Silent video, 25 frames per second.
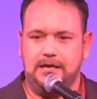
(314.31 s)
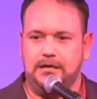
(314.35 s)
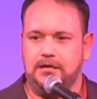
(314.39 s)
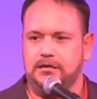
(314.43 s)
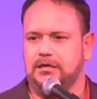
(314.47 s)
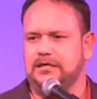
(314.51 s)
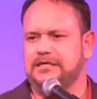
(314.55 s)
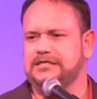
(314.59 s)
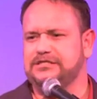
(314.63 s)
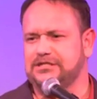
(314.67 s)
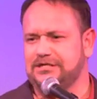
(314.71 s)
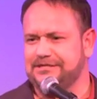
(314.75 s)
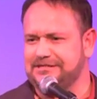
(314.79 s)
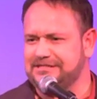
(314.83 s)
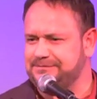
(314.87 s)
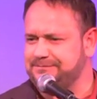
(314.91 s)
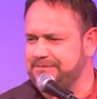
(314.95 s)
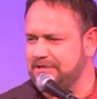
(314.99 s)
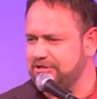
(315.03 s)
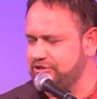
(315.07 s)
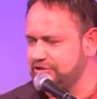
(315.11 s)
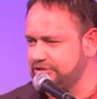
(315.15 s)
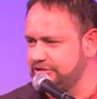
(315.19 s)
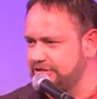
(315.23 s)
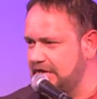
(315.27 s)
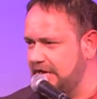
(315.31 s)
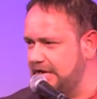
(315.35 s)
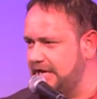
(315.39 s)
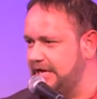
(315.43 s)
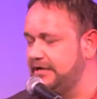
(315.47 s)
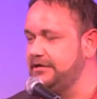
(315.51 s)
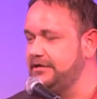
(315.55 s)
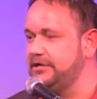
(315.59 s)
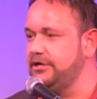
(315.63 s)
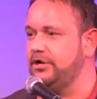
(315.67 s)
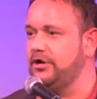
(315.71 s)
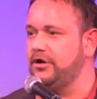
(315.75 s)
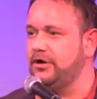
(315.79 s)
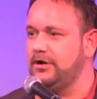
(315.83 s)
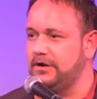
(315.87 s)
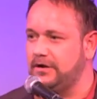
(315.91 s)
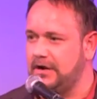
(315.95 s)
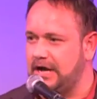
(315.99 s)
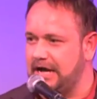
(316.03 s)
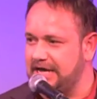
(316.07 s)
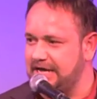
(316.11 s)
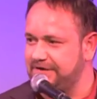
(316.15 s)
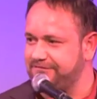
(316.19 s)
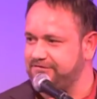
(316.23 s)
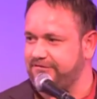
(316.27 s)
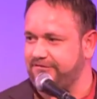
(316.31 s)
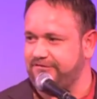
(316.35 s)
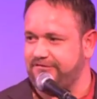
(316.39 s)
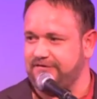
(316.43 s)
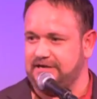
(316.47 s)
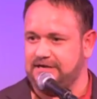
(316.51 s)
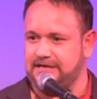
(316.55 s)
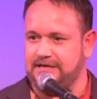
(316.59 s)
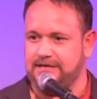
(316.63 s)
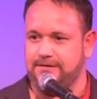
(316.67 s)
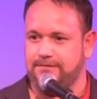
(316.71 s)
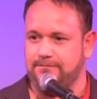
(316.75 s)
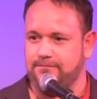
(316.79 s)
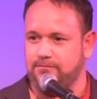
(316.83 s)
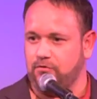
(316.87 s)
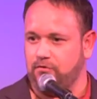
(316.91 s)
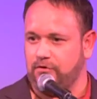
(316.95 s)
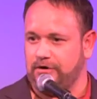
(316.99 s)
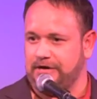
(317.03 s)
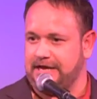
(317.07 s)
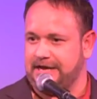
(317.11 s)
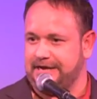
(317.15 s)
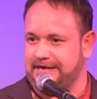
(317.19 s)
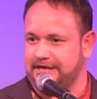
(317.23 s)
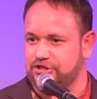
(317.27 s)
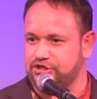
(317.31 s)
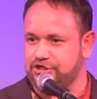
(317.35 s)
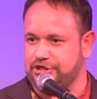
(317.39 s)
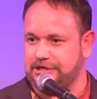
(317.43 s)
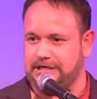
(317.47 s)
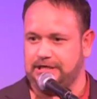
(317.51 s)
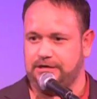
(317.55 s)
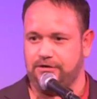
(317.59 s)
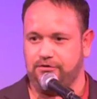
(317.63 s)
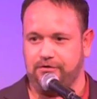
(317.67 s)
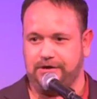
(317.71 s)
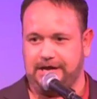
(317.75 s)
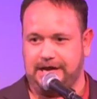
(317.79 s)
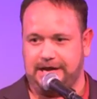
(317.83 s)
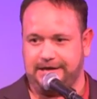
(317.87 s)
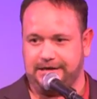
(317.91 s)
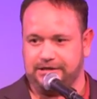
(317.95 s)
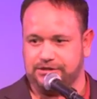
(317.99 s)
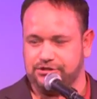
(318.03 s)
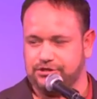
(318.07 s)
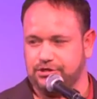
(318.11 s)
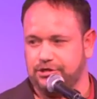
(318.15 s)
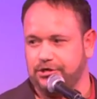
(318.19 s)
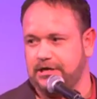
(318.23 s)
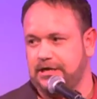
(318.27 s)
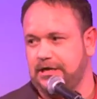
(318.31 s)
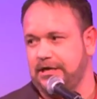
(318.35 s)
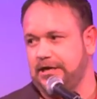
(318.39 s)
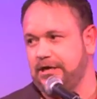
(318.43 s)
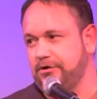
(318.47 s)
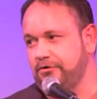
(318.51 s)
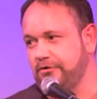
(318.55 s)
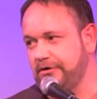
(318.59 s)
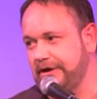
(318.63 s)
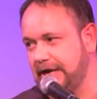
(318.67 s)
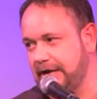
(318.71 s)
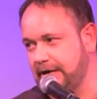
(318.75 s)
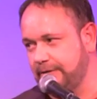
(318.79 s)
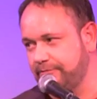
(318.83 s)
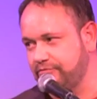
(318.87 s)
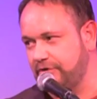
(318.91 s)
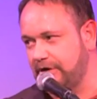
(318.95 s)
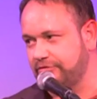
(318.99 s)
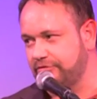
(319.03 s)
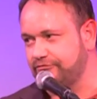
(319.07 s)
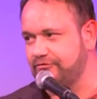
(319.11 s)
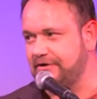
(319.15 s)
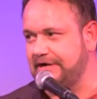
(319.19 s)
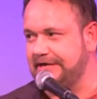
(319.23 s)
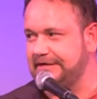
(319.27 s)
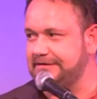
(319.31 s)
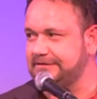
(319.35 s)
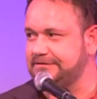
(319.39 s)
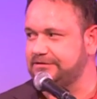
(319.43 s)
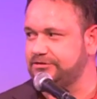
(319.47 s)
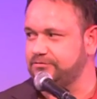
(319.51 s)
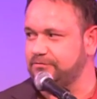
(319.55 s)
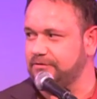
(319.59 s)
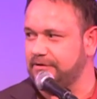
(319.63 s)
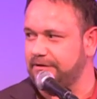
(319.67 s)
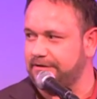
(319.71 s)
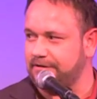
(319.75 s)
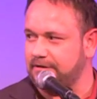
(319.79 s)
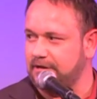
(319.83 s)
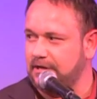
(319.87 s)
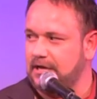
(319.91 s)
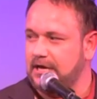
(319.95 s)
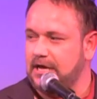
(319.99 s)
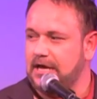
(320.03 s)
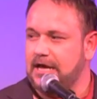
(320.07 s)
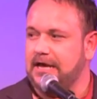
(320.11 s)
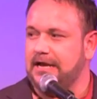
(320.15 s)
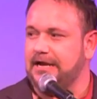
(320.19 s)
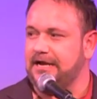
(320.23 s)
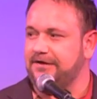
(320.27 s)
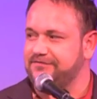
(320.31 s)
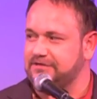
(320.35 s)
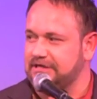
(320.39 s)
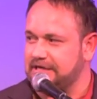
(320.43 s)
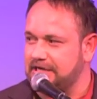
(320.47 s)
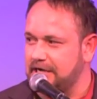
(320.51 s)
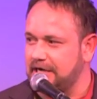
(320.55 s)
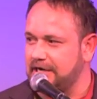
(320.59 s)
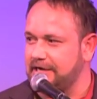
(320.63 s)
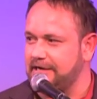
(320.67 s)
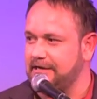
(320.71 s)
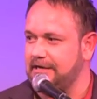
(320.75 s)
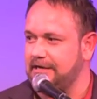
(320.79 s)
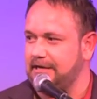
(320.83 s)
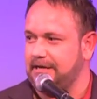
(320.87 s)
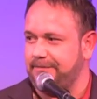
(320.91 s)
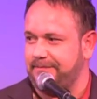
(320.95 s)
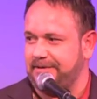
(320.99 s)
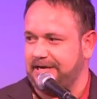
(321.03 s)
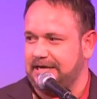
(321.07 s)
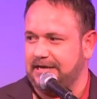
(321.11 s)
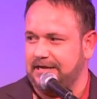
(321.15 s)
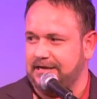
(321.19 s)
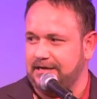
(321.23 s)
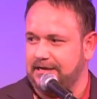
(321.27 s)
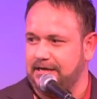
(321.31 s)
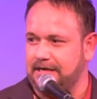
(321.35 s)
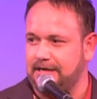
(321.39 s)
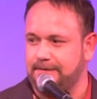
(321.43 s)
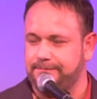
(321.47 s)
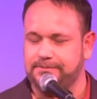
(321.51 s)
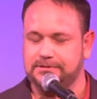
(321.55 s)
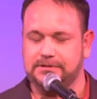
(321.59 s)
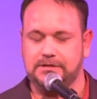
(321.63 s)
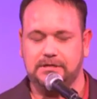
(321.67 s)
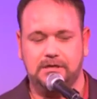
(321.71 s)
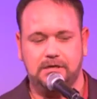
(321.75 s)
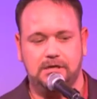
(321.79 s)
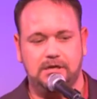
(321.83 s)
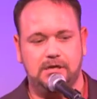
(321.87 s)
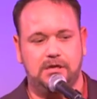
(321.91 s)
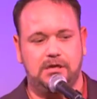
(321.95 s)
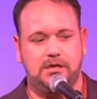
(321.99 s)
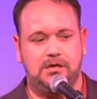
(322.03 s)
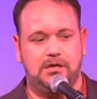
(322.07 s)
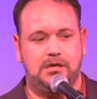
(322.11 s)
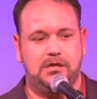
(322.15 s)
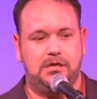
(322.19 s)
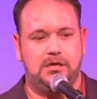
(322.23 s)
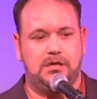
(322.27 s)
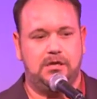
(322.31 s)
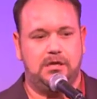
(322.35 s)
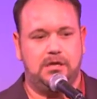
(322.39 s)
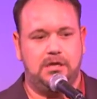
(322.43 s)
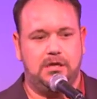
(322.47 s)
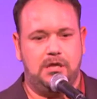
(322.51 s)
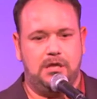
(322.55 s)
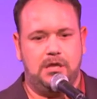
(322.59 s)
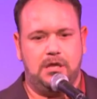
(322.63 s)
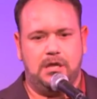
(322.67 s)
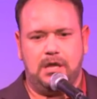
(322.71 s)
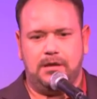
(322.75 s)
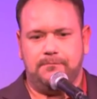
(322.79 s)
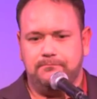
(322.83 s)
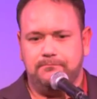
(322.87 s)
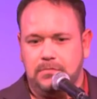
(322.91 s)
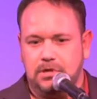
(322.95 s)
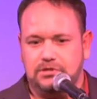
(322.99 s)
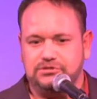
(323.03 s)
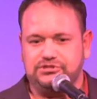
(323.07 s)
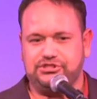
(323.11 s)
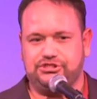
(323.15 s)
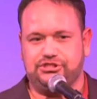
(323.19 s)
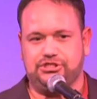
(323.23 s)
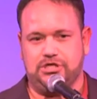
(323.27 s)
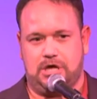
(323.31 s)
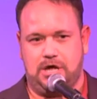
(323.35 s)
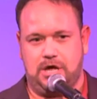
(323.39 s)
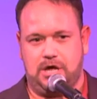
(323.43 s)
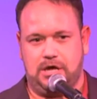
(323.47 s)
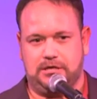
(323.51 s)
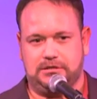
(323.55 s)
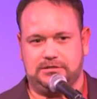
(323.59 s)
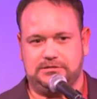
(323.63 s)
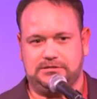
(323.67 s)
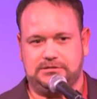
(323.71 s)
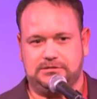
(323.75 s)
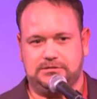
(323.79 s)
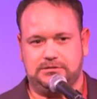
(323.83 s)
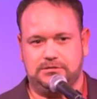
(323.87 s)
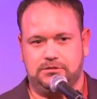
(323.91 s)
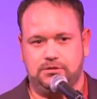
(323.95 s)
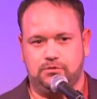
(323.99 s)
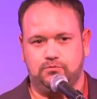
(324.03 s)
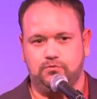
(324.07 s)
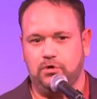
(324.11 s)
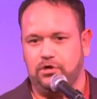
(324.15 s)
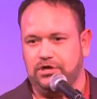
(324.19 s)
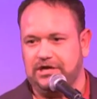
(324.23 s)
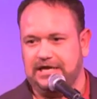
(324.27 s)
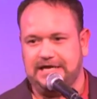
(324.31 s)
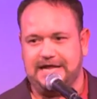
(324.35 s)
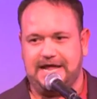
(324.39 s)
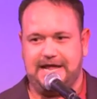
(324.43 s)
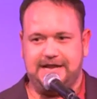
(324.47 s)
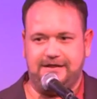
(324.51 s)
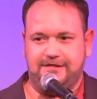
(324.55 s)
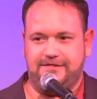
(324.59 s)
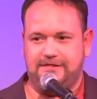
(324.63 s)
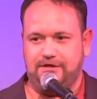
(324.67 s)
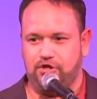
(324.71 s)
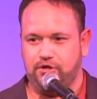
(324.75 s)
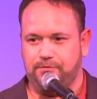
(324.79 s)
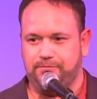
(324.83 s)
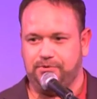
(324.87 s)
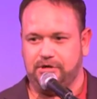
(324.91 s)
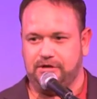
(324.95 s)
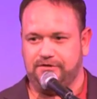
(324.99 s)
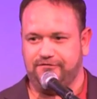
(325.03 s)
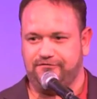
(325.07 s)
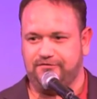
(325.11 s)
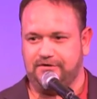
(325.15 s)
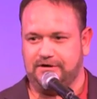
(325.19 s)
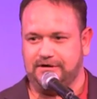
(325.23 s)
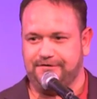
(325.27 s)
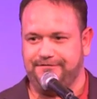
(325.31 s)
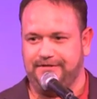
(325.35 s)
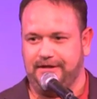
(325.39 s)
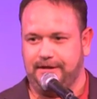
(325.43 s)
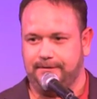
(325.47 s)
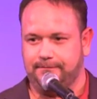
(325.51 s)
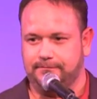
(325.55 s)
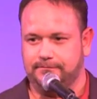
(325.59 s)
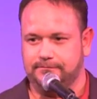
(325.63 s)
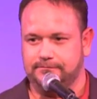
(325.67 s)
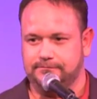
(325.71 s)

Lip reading: he's on the special diet. You know, I have to feed him organic chicken, organic turkey, organic brown rice and I have to cut it up, heat it up. Most dogs will eat anything you put in front of them.